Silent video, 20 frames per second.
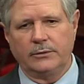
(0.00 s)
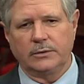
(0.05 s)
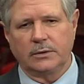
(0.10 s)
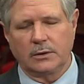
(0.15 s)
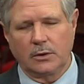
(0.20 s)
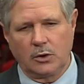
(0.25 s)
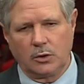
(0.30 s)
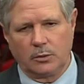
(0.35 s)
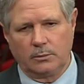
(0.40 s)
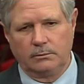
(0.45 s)

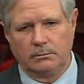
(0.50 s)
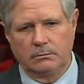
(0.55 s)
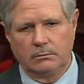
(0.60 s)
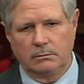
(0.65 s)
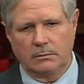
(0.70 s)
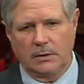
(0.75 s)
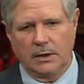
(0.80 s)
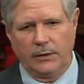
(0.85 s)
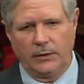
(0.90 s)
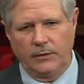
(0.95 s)
globe,
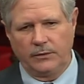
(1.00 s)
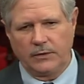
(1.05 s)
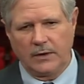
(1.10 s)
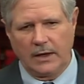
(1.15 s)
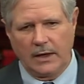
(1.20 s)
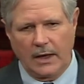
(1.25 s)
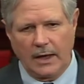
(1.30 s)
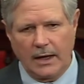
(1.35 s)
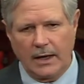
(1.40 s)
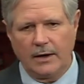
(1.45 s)
and that
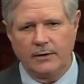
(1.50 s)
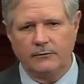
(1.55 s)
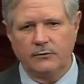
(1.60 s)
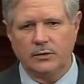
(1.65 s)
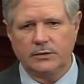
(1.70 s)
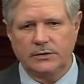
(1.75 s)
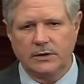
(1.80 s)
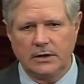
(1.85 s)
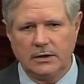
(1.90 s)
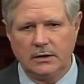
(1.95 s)
they have
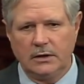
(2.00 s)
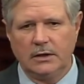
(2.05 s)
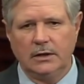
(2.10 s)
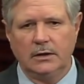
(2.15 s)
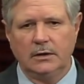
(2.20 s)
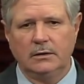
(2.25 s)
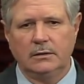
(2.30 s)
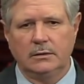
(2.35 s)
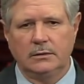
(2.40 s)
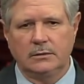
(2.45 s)
what they
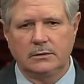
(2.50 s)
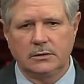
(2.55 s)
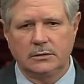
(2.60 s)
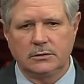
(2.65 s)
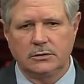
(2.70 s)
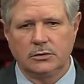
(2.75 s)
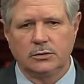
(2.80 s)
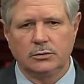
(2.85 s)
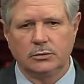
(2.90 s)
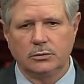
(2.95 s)
need to
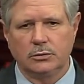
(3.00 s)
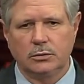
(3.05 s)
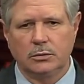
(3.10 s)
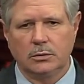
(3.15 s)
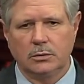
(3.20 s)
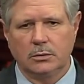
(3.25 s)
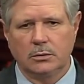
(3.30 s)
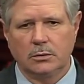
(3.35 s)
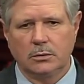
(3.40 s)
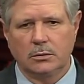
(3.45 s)
do
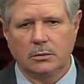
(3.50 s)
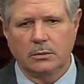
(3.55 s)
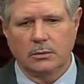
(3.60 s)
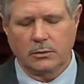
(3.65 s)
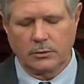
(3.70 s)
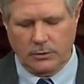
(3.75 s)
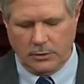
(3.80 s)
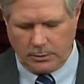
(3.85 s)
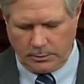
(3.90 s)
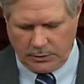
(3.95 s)

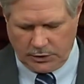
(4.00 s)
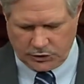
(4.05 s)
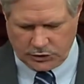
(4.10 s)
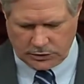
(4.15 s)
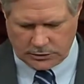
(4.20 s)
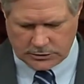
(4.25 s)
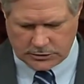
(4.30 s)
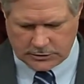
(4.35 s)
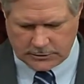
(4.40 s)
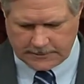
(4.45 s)
their
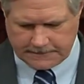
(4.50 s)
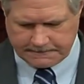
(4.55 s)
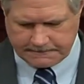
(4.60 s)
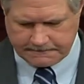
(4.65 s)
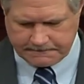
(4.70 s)
missions.